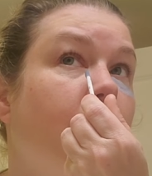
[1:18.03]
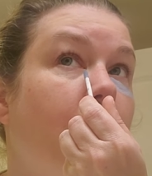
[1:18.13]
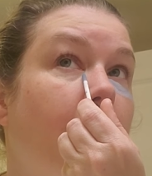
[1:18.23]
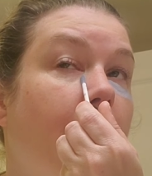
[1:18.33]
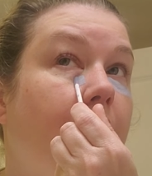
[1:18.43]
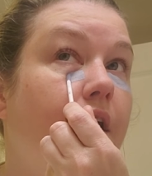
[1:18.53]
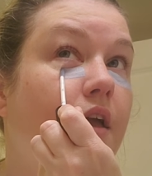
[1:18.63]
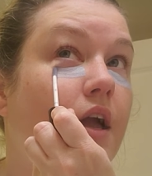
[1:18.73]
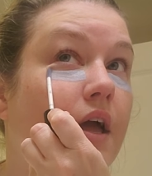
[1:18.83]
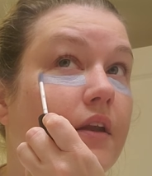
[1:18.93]
I
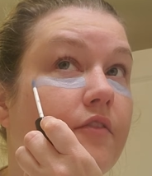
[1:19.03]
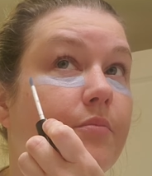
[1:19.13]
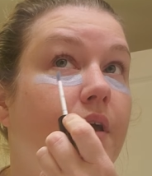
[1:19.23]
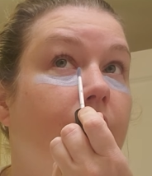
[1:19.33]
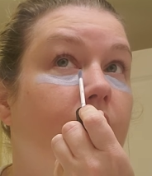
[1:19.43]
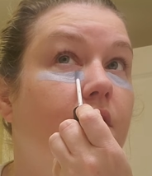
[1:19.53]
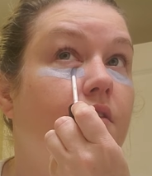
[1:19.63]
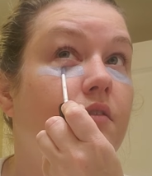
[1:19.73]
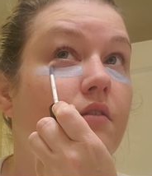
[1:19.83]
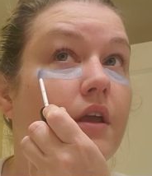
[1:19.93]
kind of been,
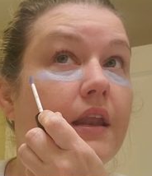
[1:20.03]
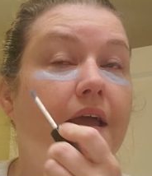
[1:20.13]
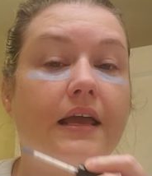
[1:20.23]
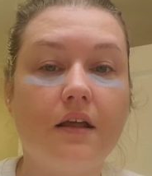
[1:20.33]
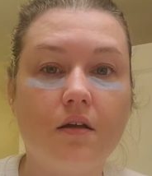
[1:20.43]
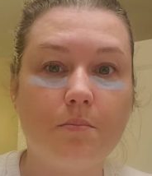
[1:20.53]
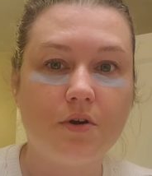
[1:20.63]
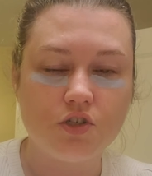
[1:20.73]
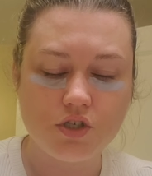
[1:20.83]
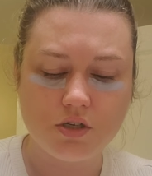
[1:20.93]
and I get a
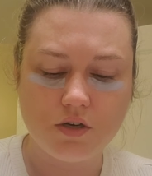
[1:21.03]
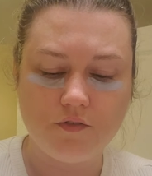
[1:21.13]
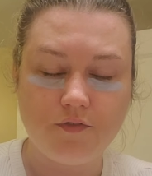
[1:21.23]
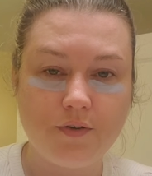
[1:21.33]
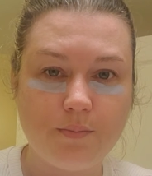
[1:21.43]
bunch of